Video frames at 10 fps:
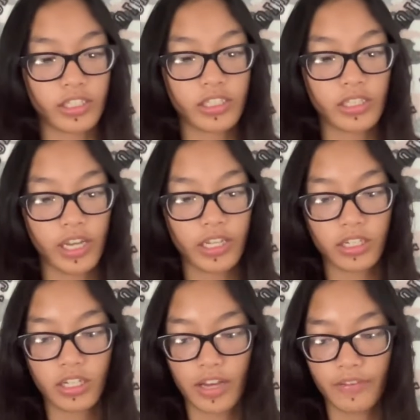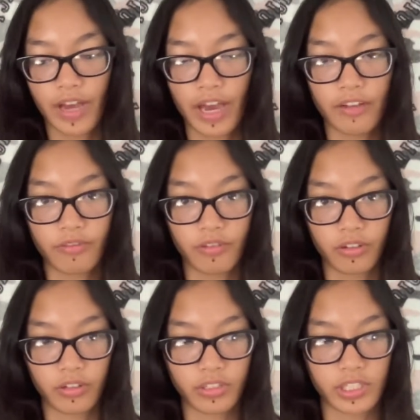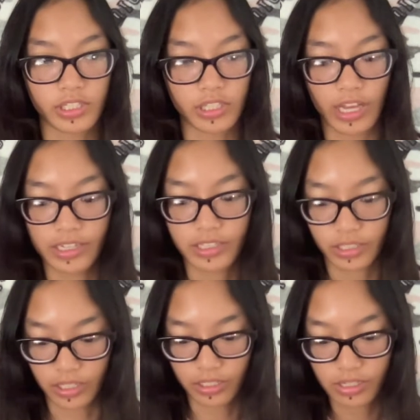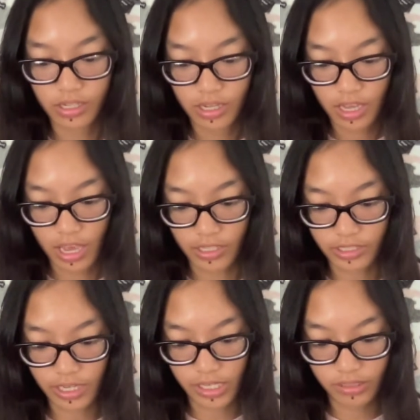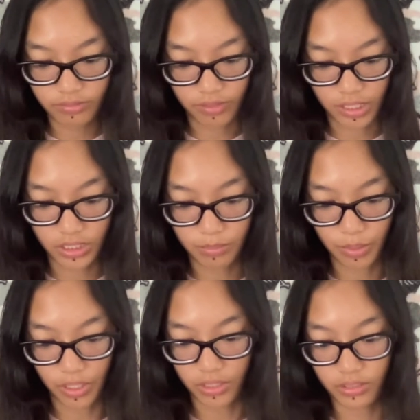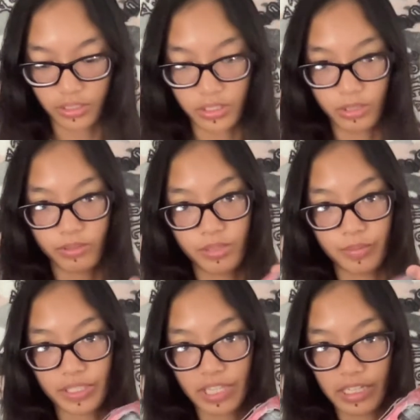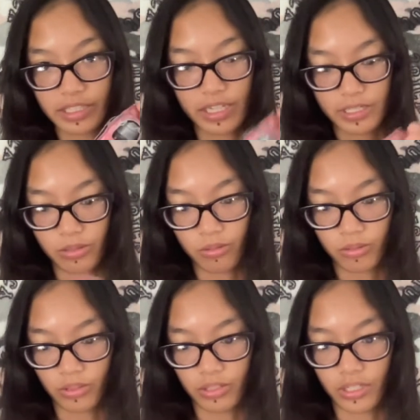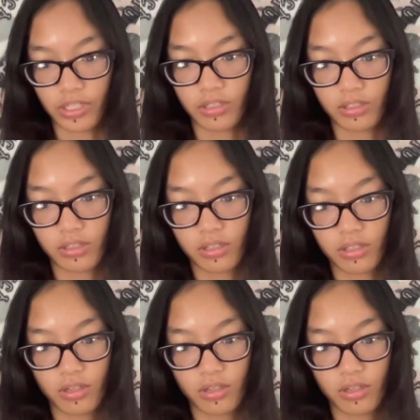This lanyard I've had since last year, and it's kind of falling apart, and so is my sanitizer holder thingy.